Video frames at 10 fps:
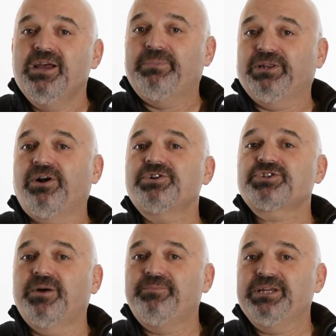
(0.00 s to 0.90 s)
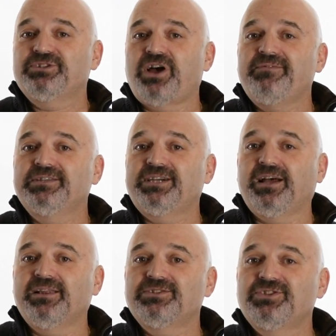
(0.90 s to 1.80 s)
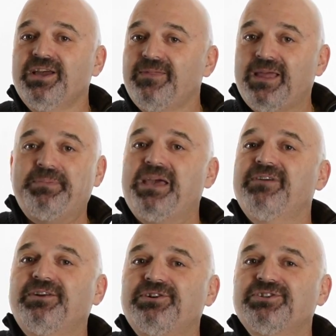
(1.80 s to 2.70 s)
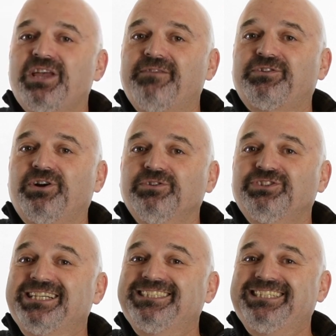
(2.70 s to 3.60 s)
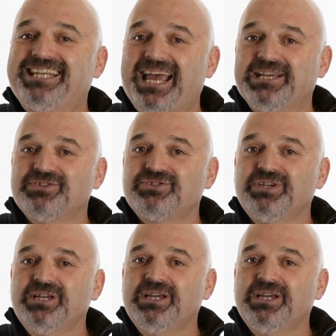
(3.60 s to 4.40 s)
but large companies often tell us they pay vendors after 60 days.